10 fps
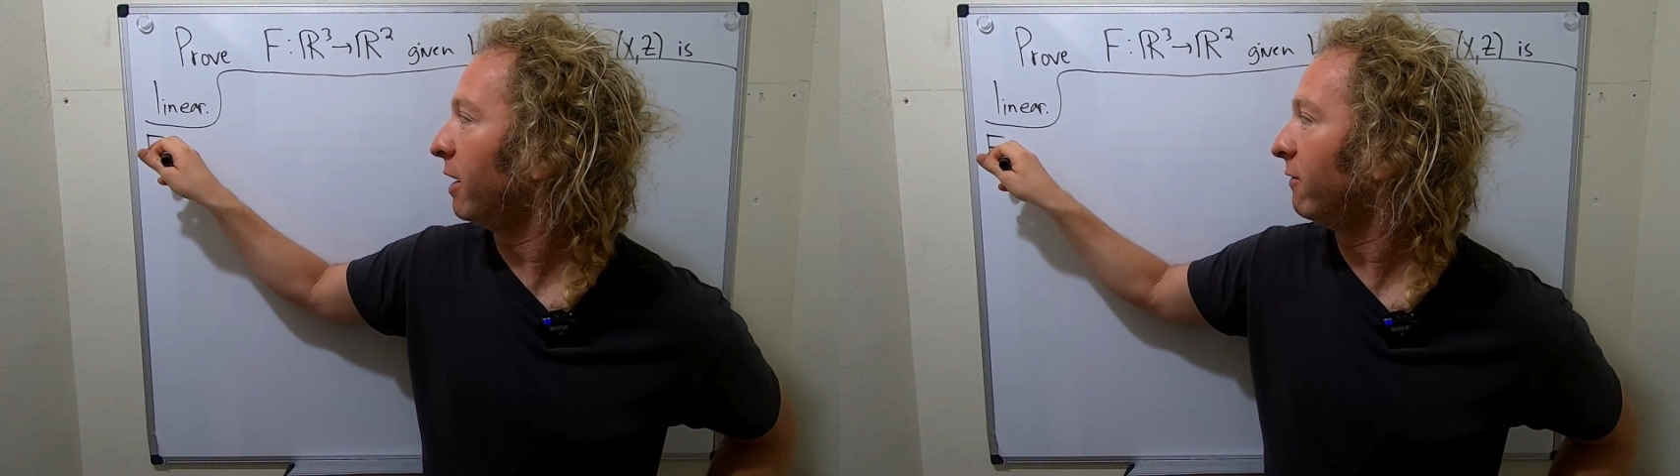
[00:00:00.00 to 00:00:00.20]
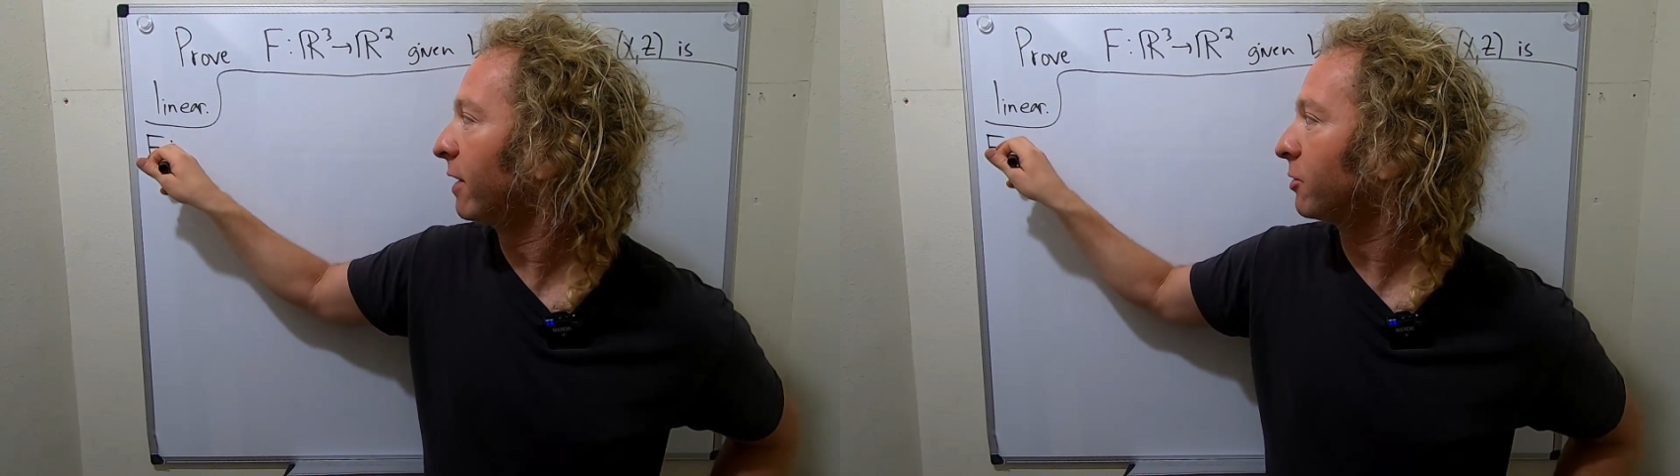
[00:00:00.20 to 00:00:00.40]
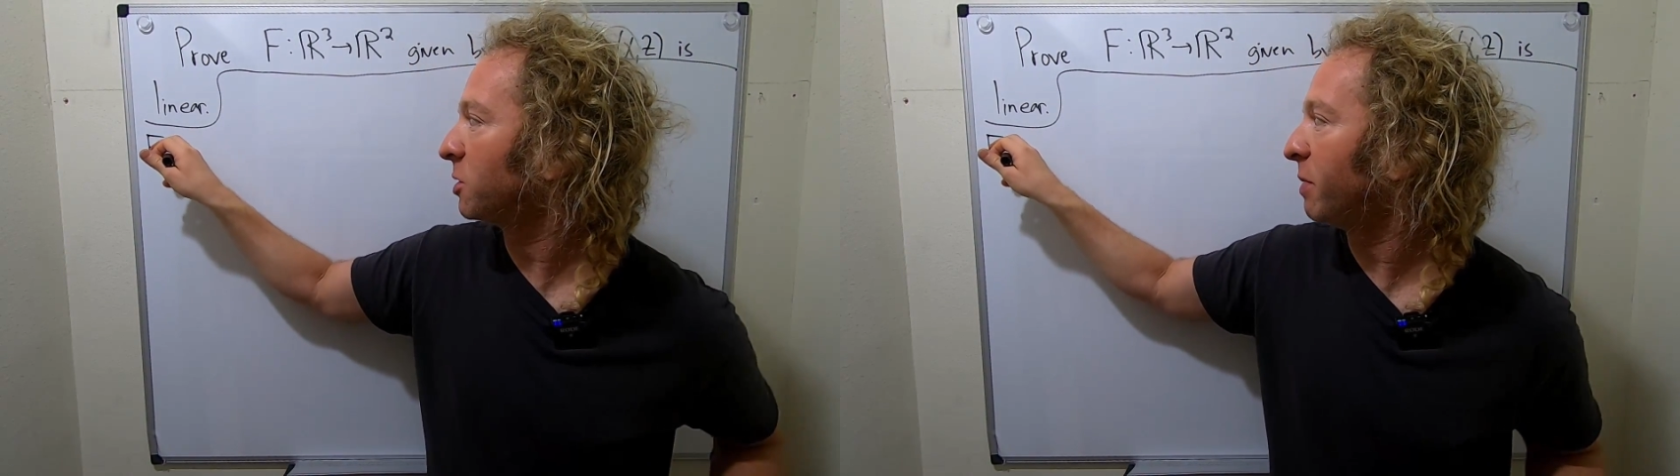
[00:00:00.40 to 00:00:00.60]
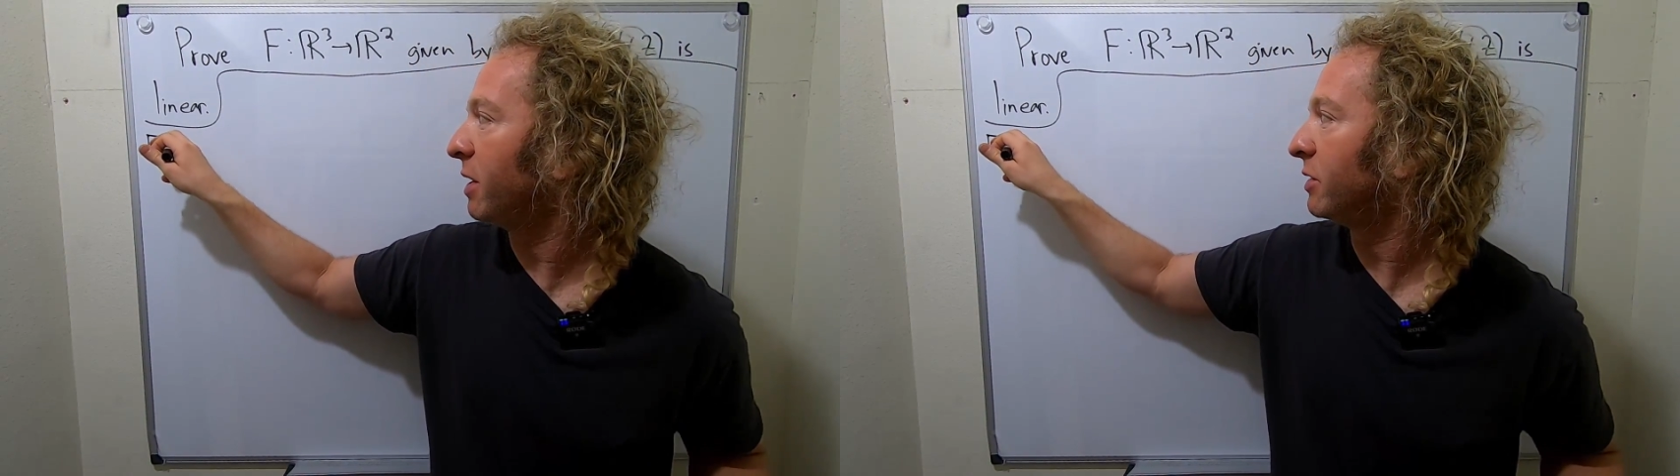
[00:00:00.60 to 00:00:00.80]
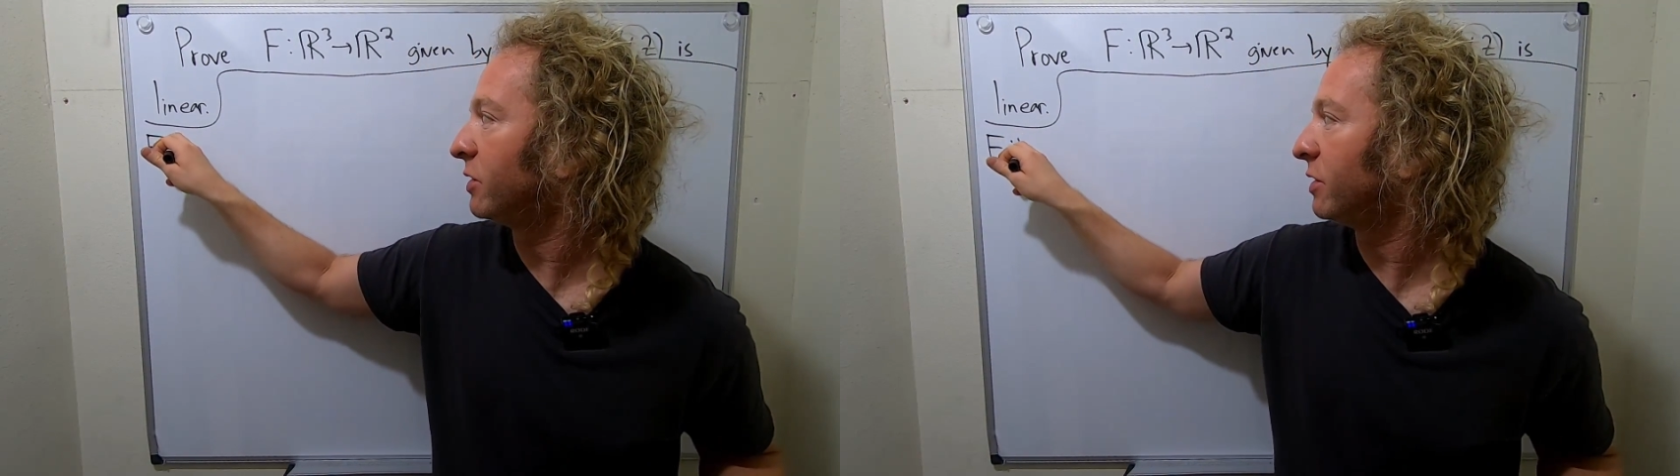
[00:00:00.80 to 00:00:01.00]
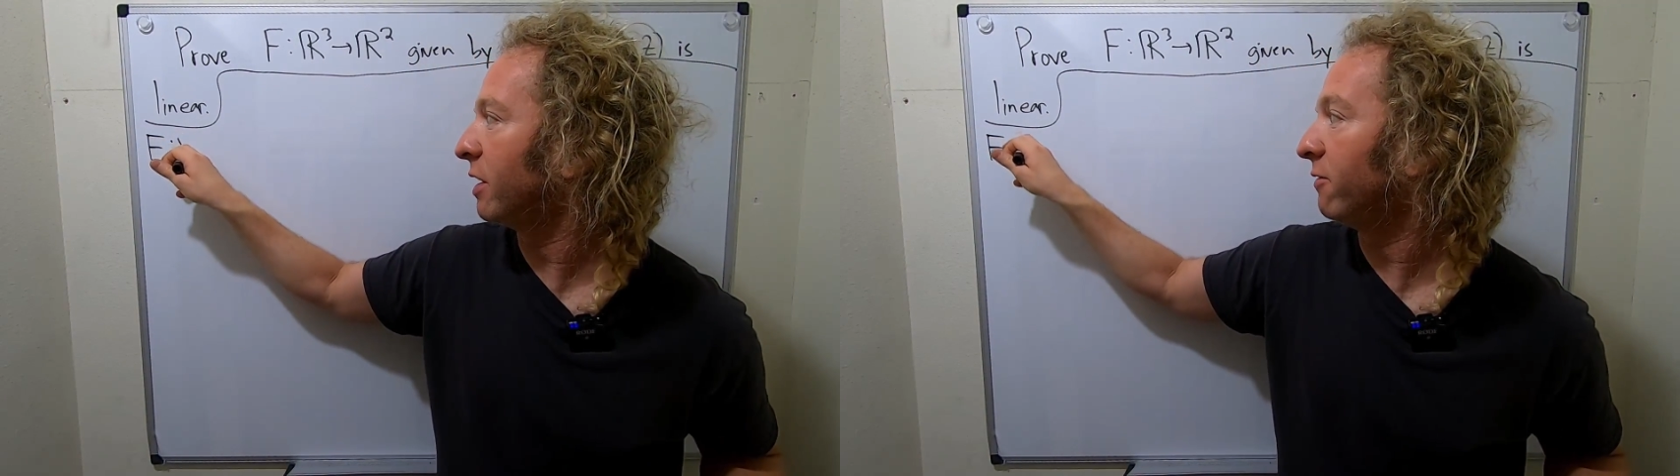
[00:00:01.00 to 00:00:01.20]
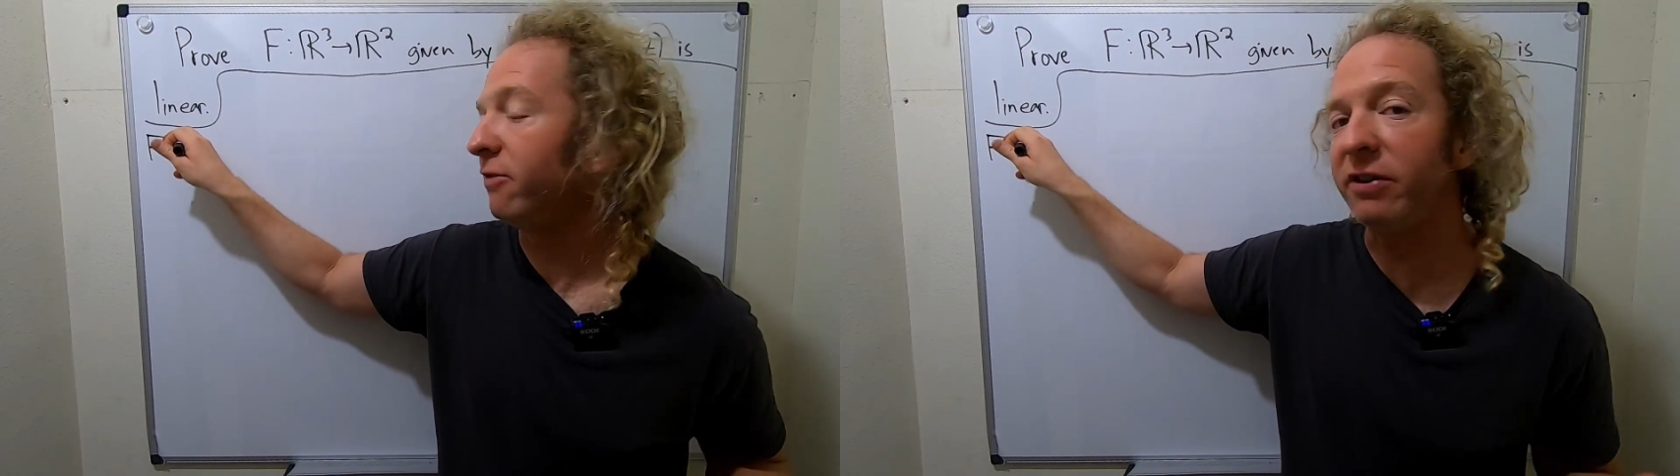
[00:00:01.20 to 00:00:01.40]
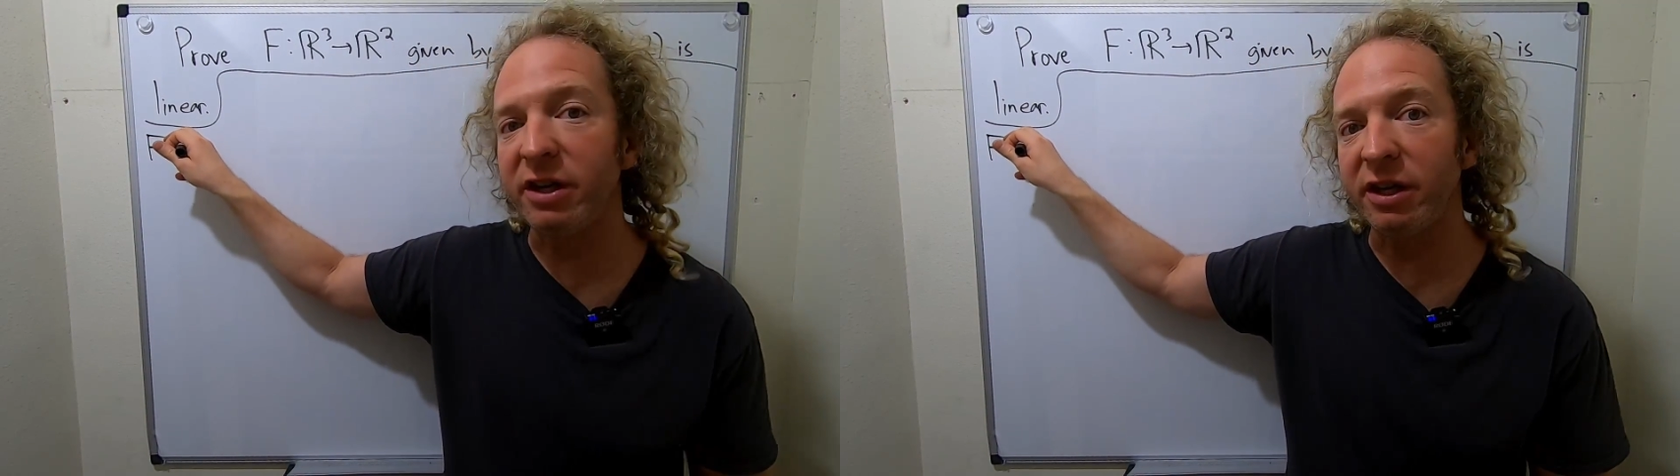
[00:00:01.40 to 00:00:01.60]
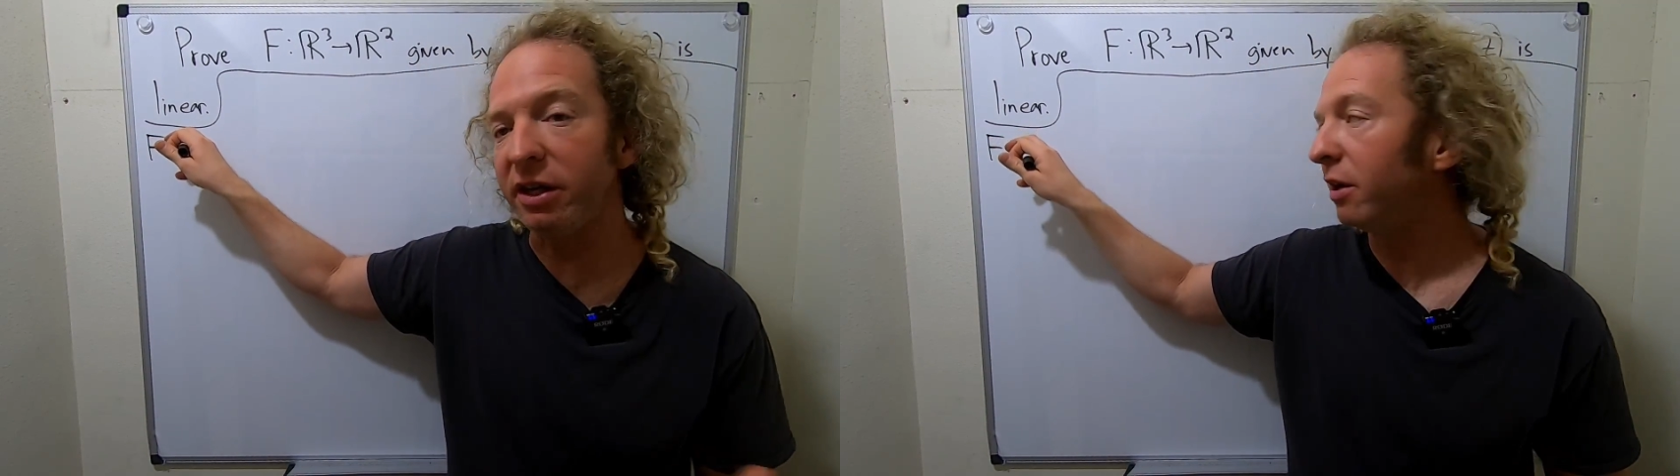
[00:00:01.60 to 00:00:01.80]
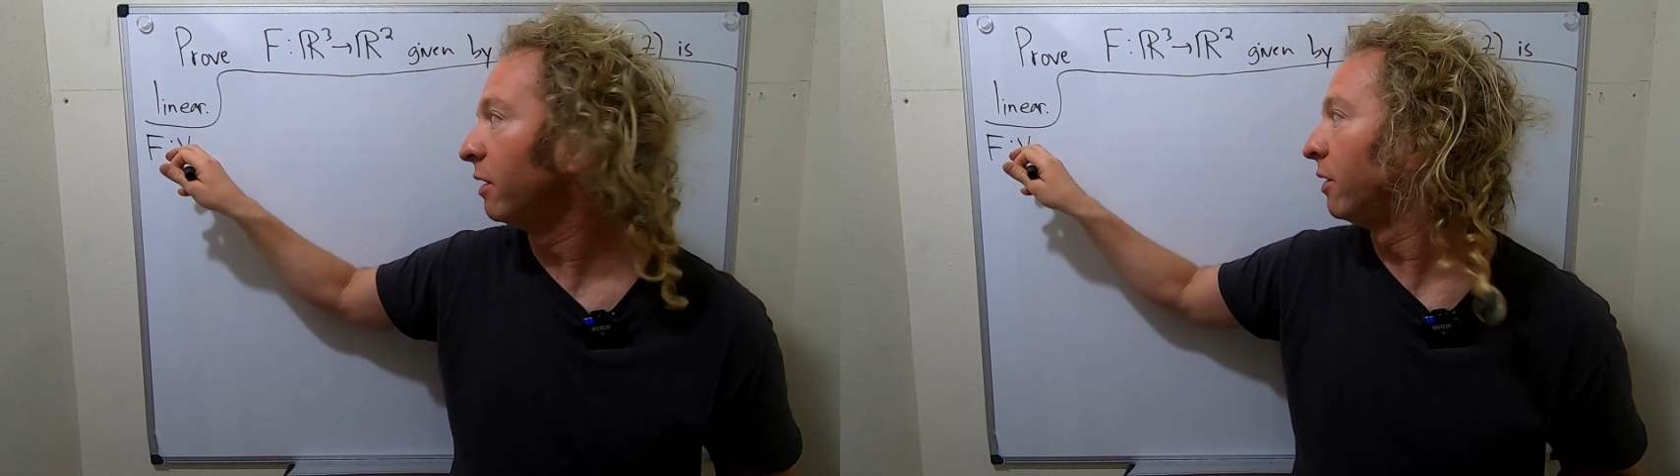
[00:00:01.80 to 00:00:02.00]
a vector space, say
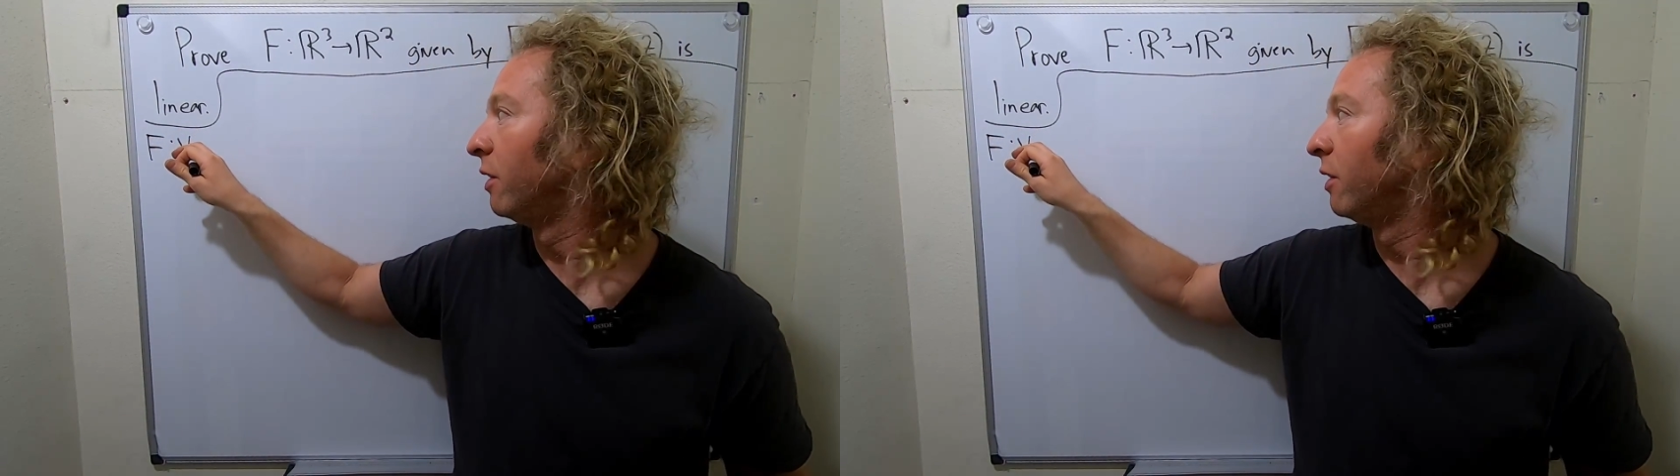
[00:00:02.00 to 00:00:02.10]
v